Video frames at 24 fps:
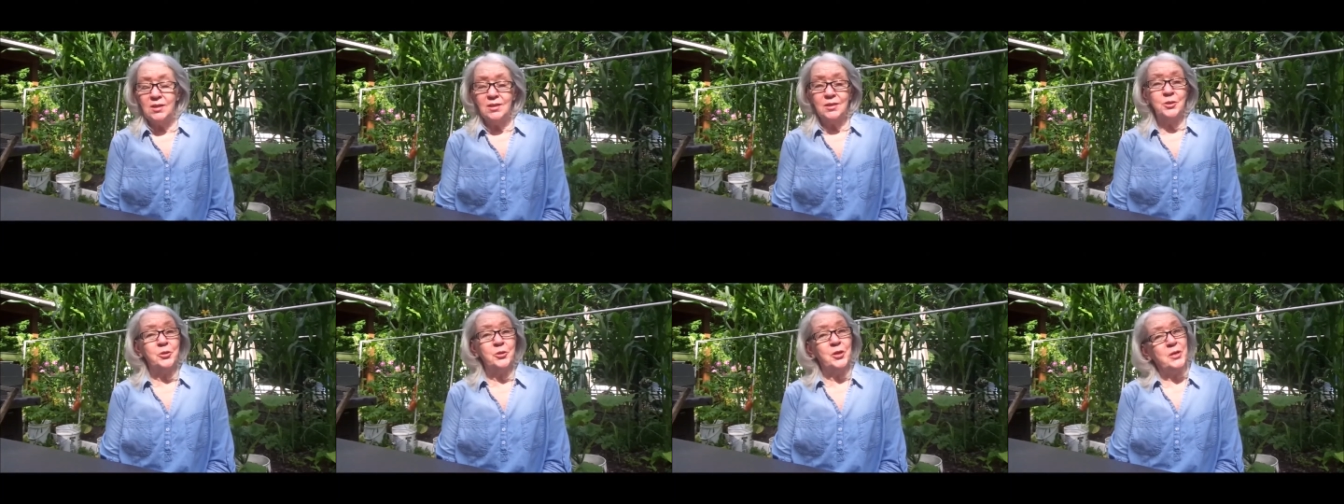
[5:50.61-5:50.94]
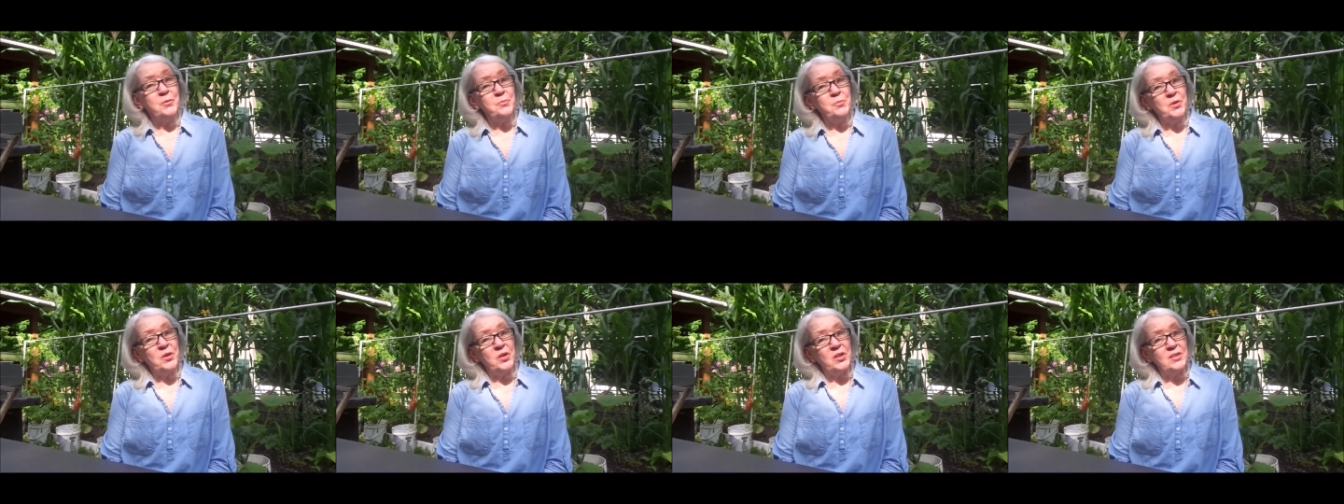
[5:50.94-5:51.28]

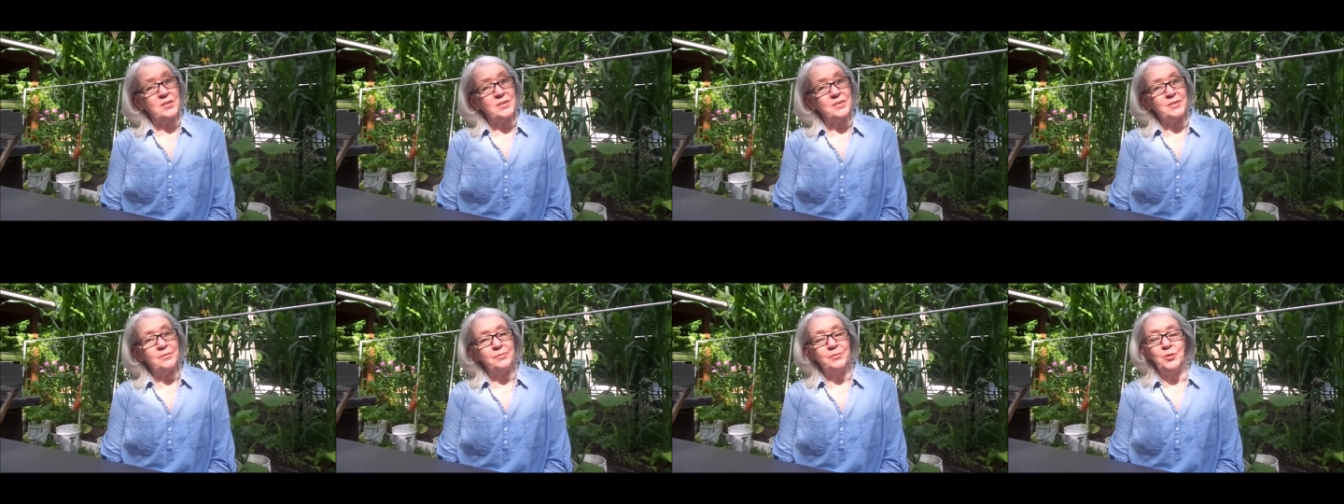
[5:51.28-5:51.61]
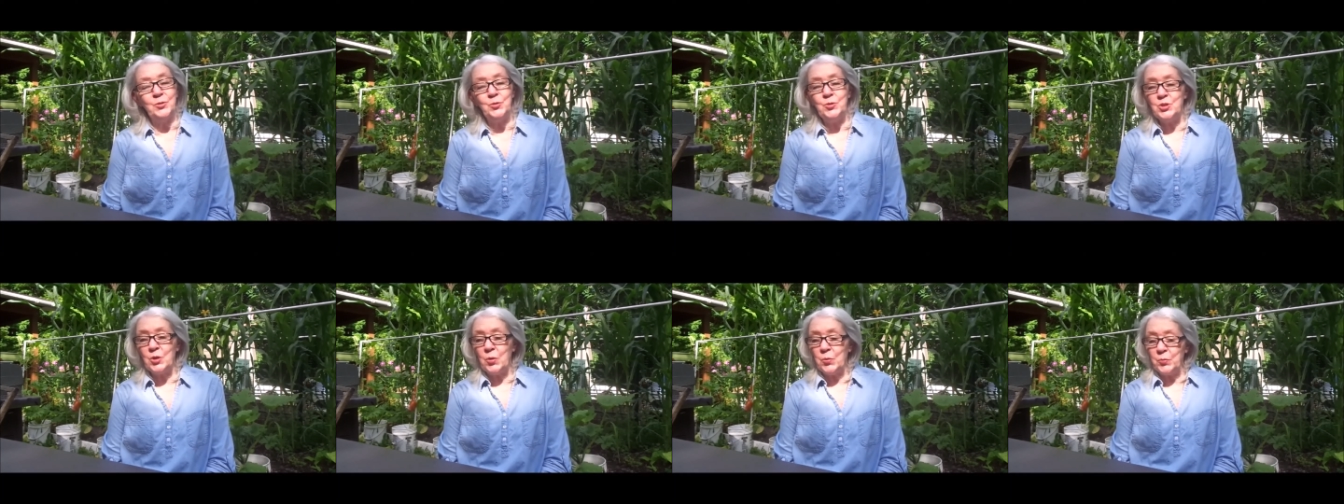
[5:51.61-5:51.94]
Cranberries.
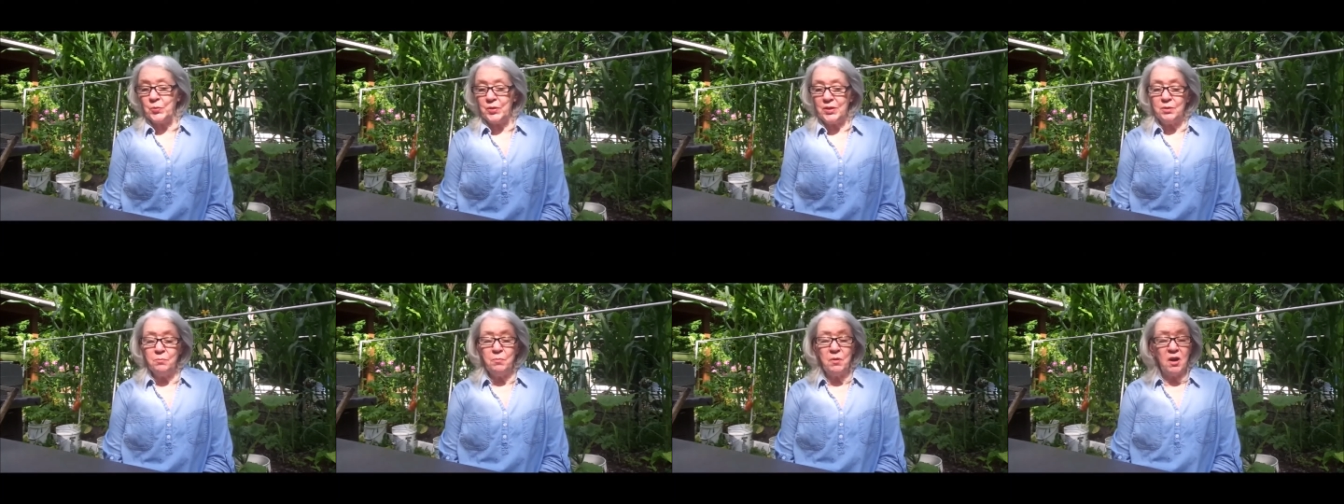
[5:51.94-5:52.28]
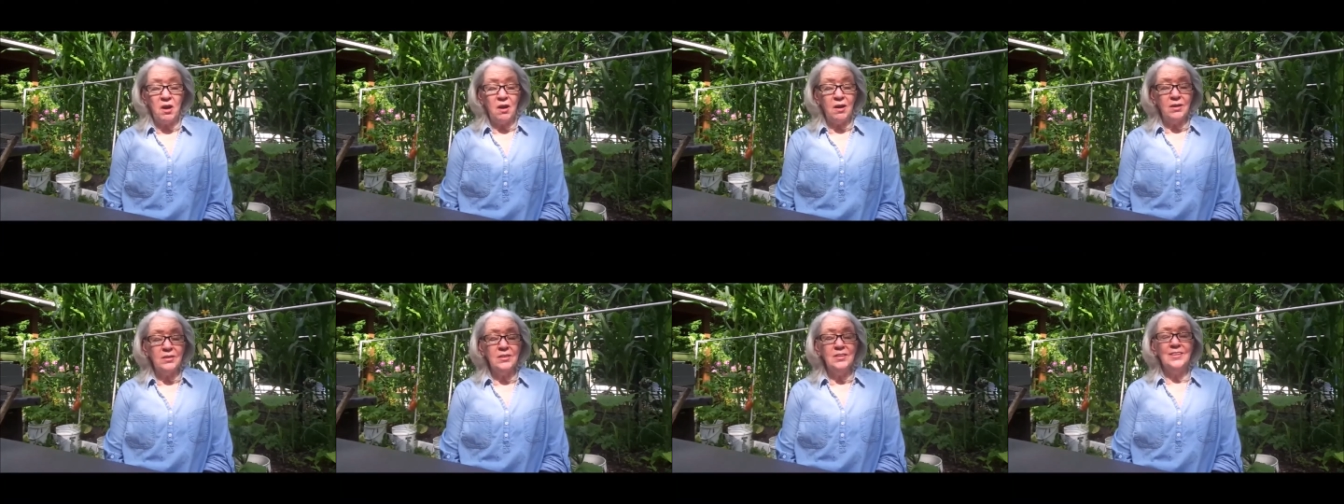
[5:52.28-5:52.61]
You don't need a
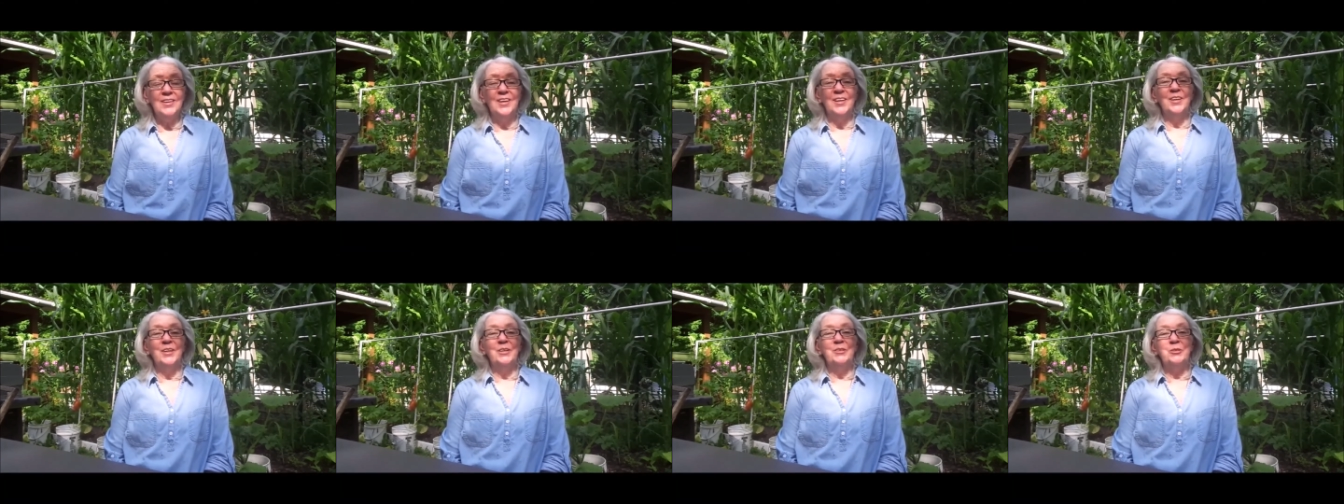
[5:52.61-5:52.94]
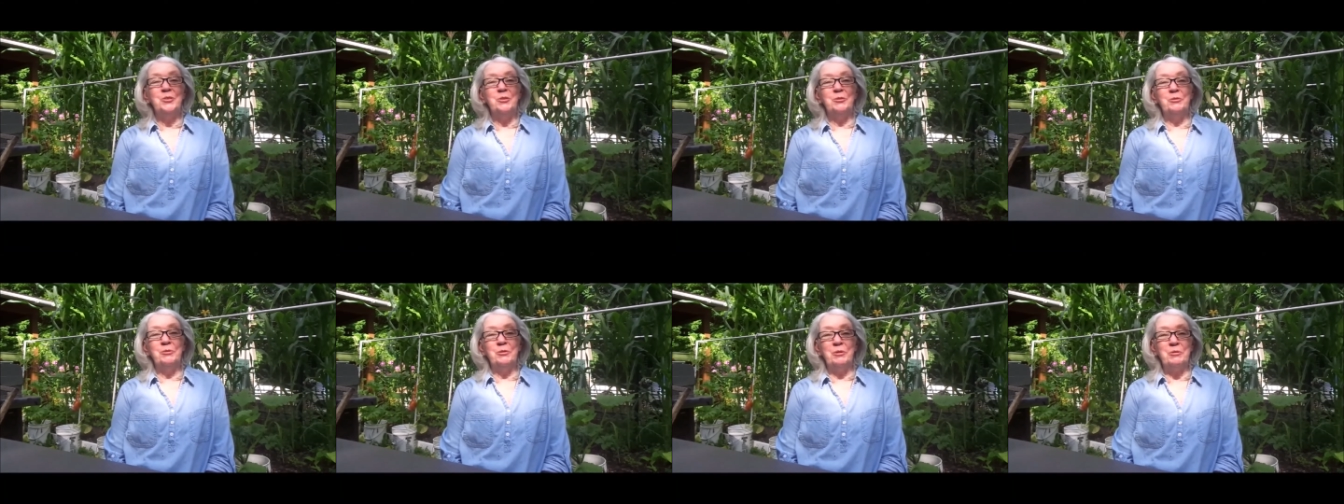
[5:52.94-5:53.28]
bog
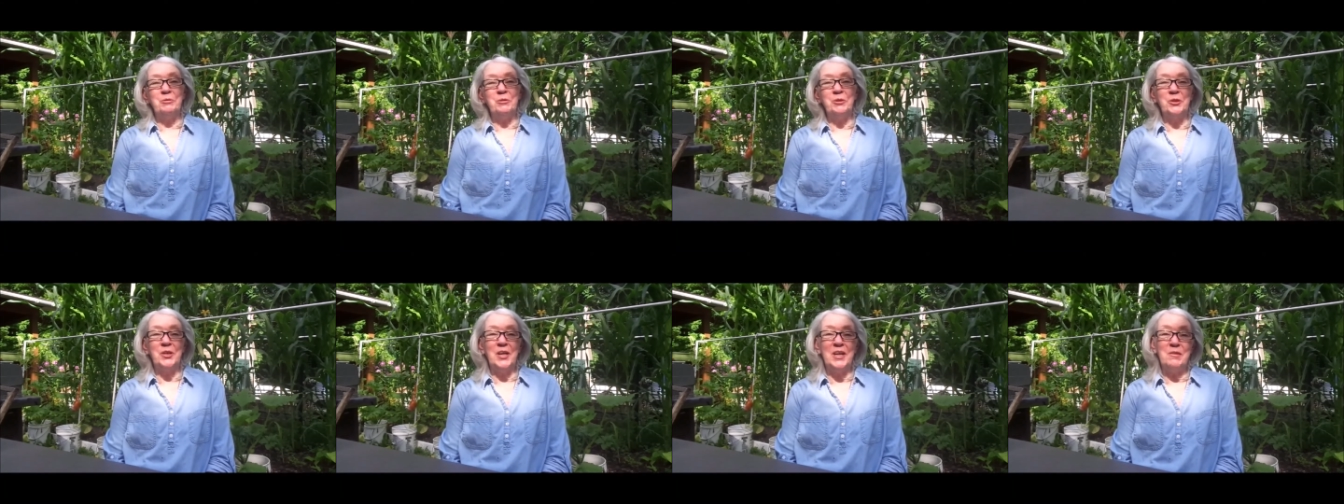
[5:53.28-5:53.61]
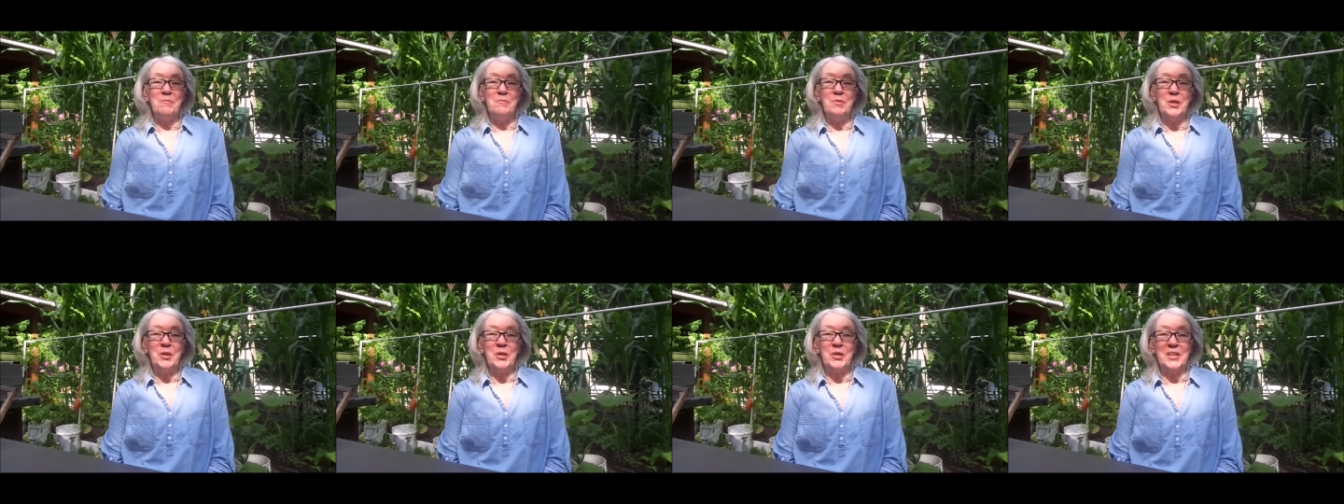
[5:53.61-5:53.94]
to grow
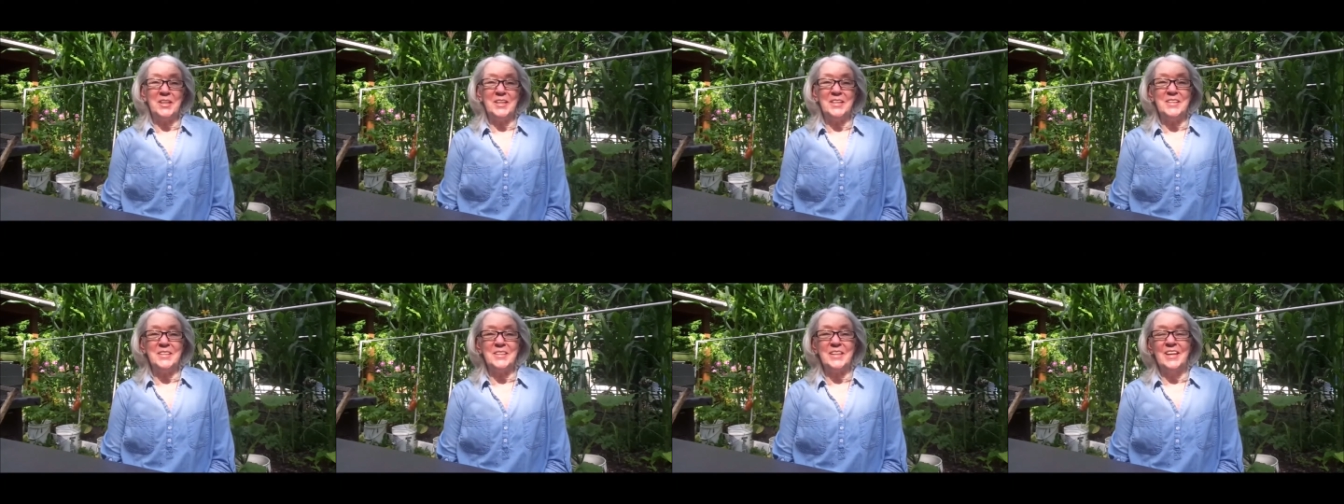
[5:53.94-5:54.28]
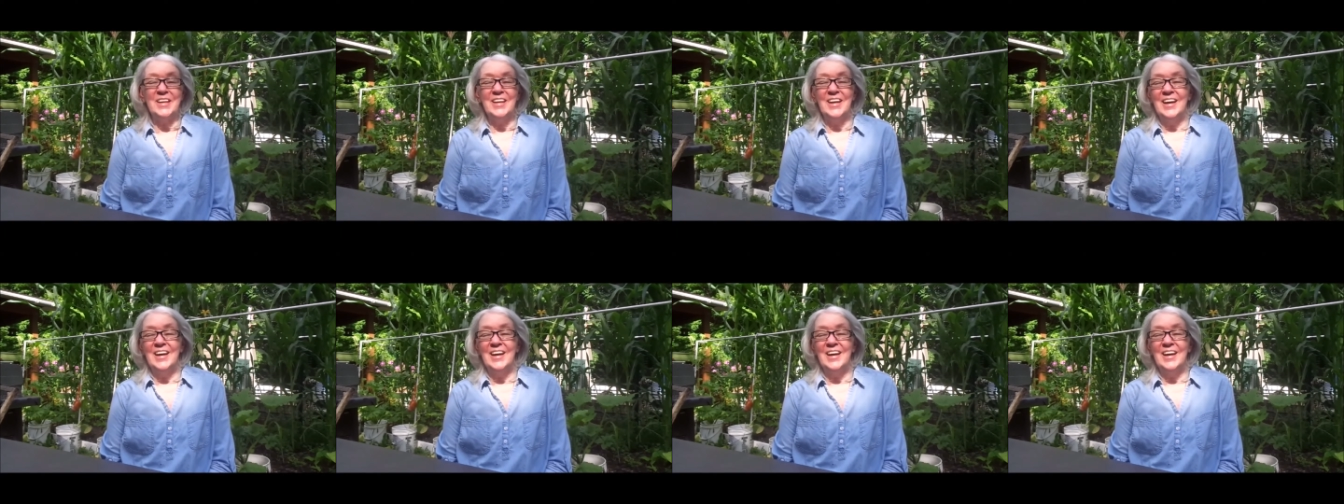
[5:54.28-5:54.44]
cranberries.